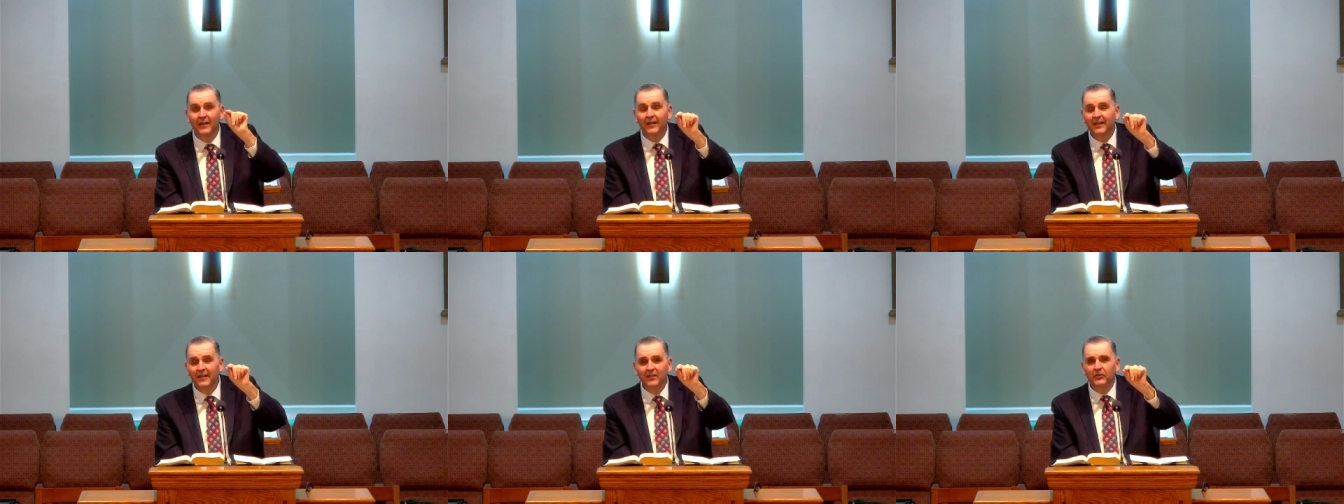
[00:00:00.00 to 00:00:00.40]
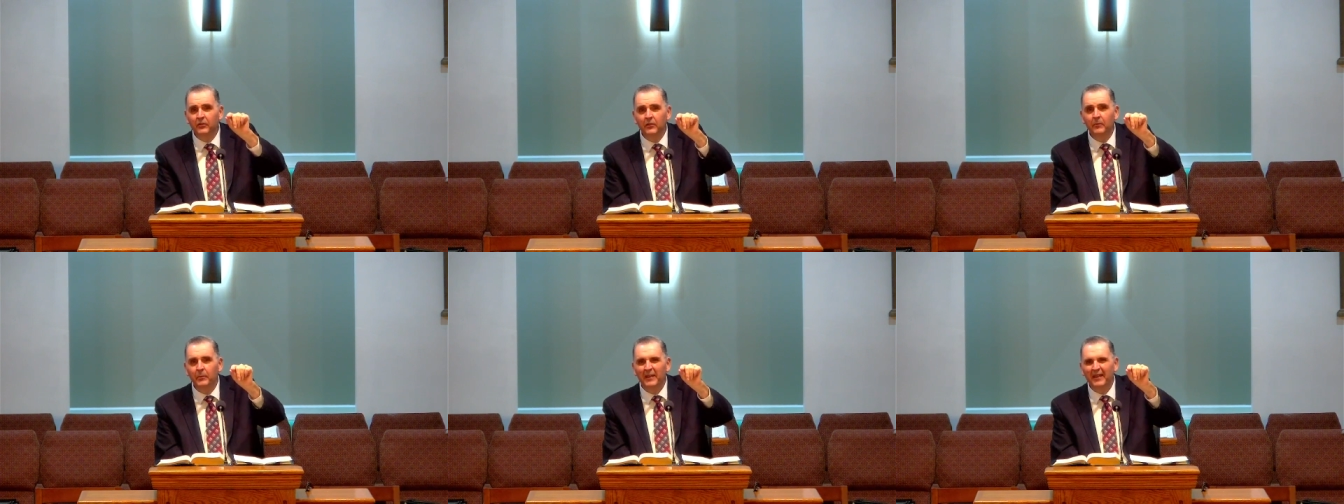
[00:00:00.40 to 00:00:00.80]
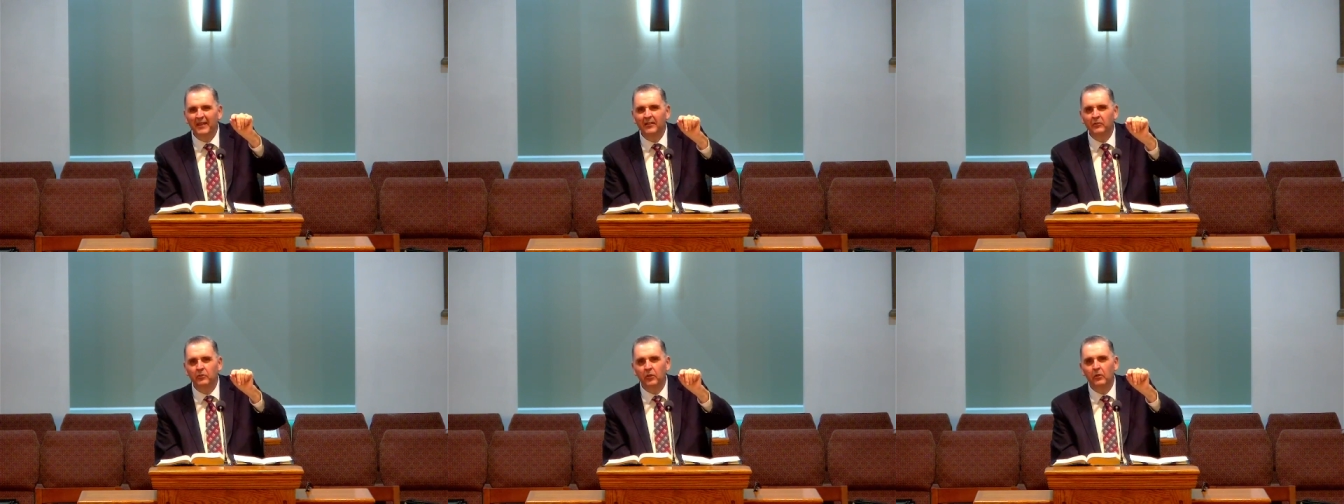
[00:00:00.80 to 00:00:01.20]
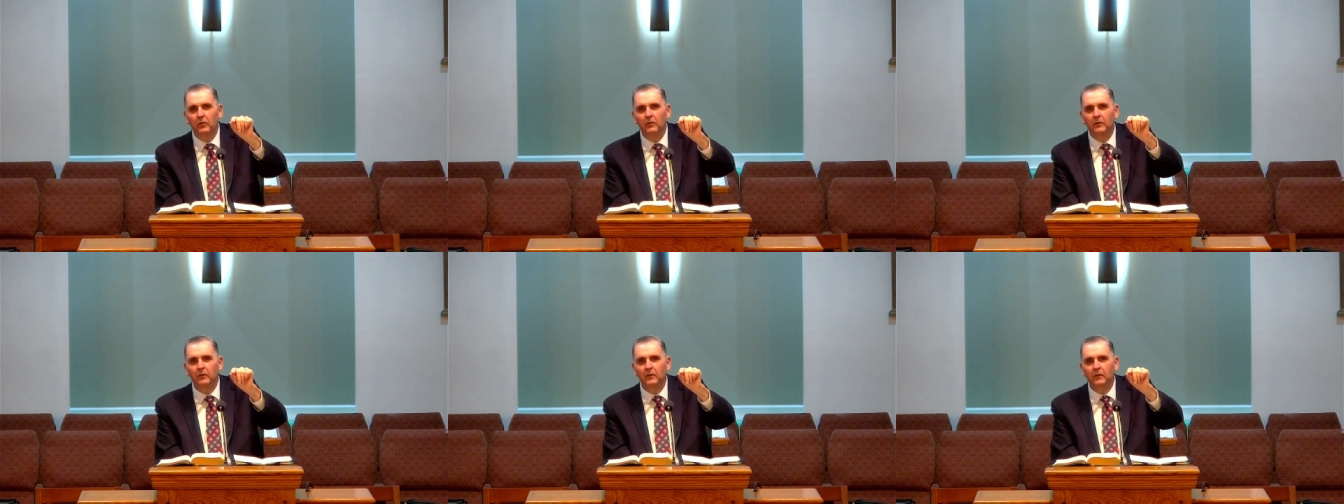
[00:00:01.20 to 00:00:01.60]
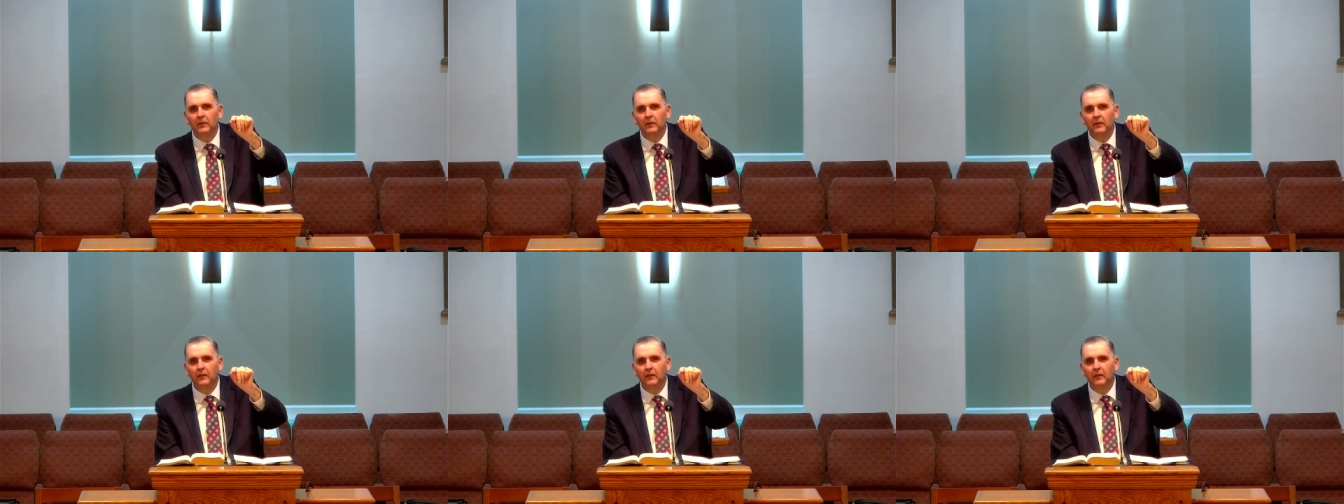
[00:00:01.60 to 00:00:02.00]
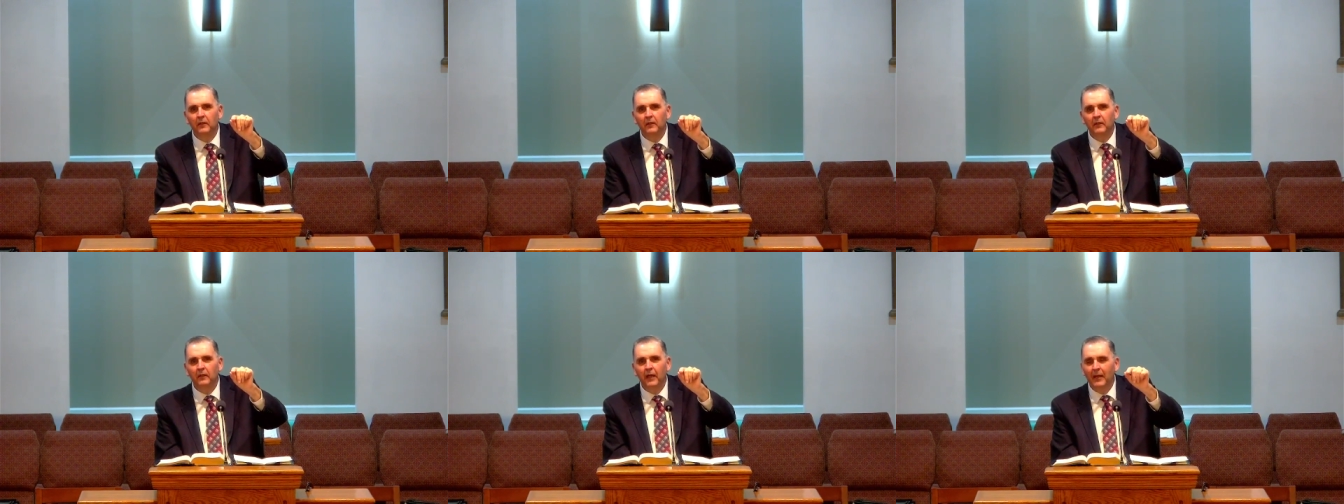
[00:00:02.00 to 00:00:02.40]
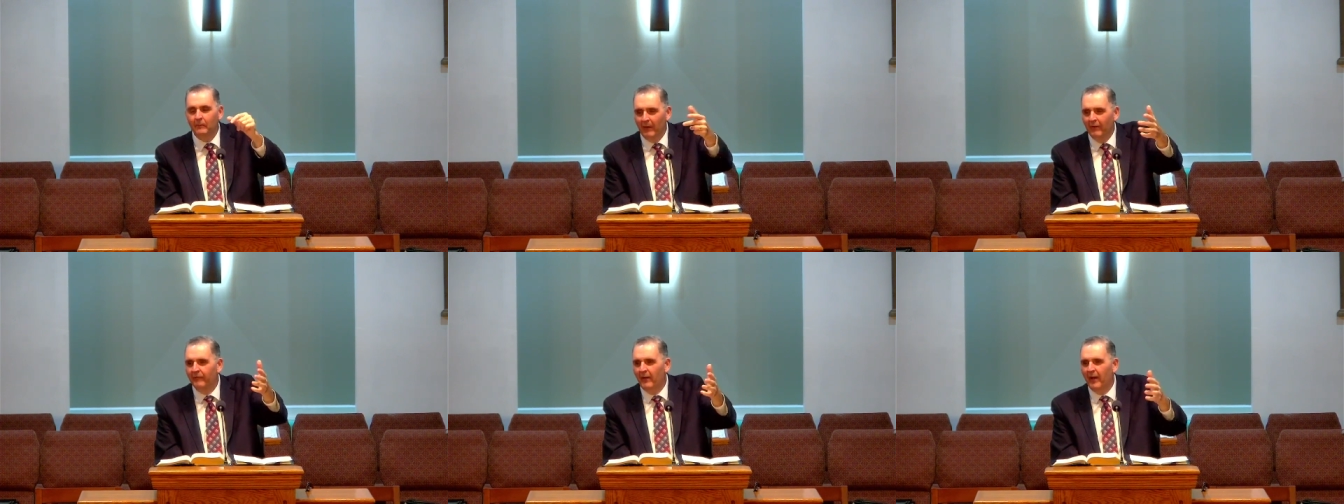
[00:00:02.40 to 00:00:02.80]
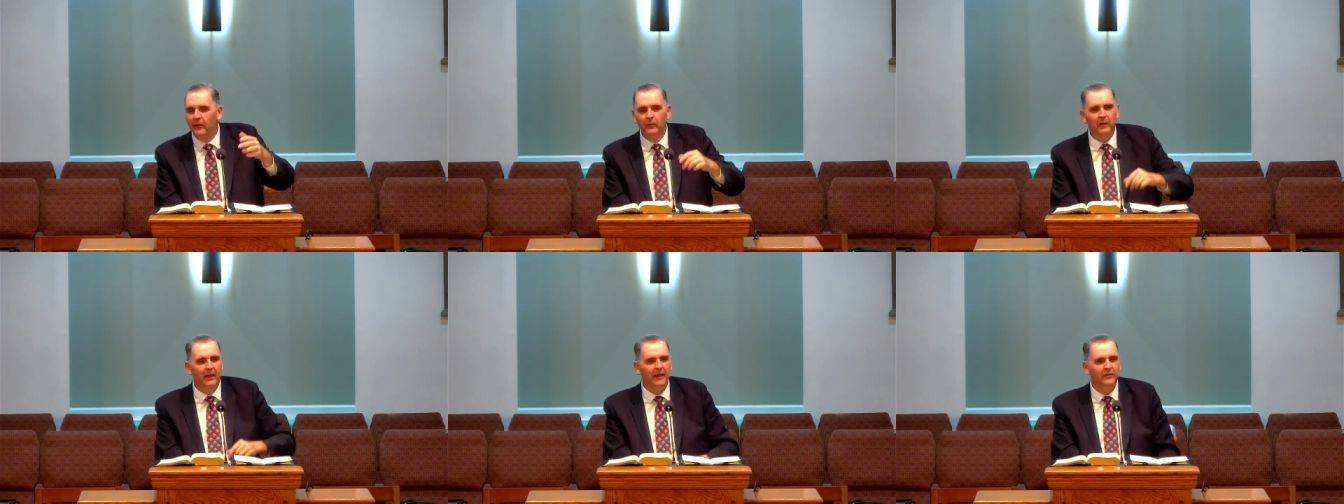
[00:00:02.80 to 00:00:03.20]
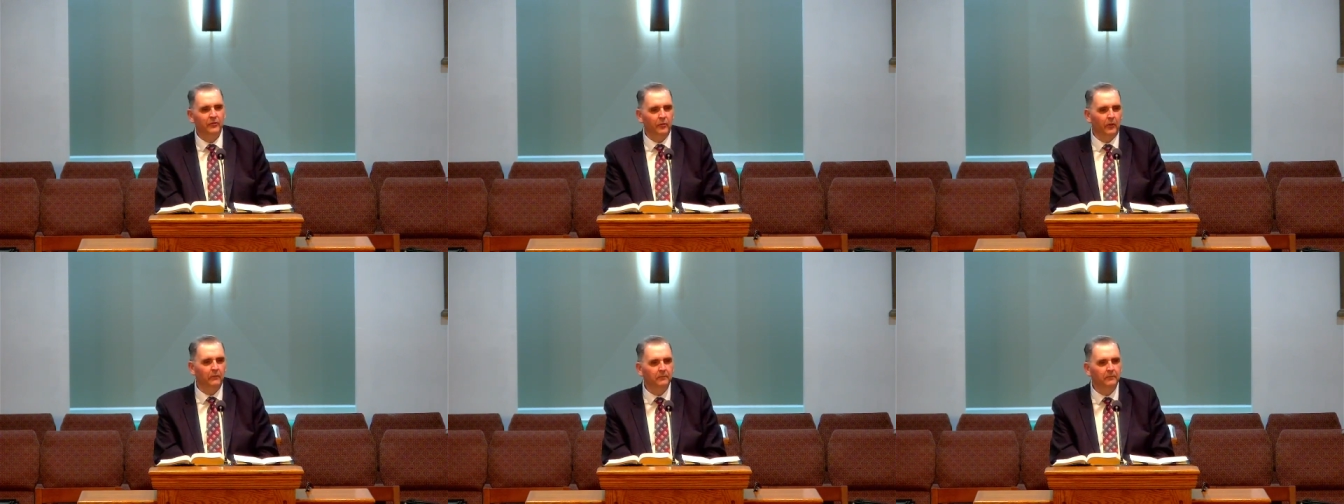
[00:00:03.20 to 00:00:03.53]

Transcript: he's going to be in you. And my Father will answer.